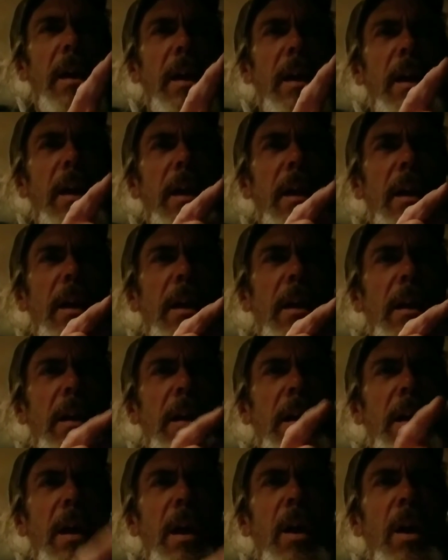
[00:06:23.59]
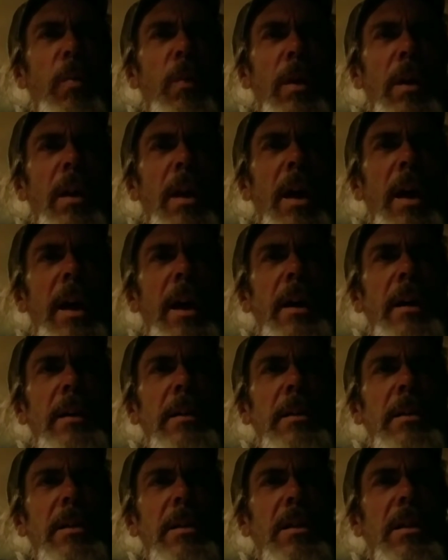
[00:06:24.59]
and I
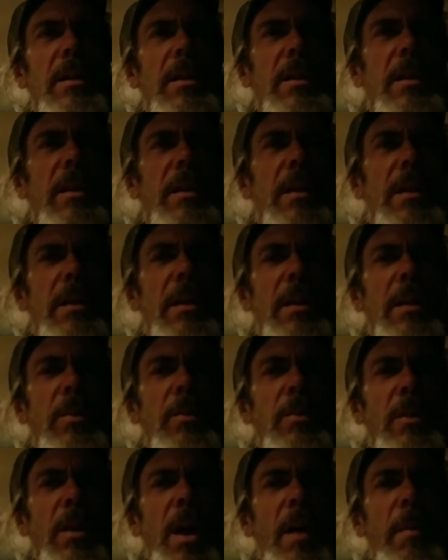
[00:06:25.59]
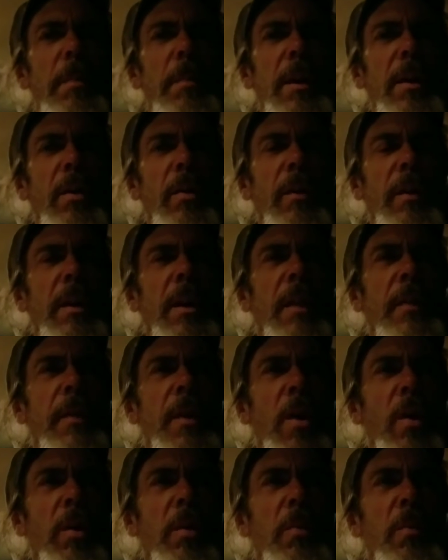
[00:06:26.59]
realized it was a lot bigger than I
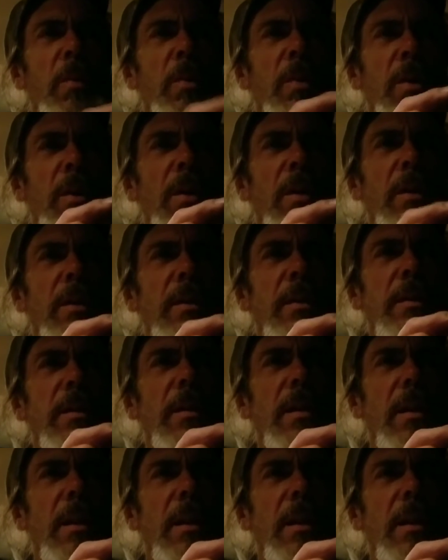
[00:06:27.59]
thought it was,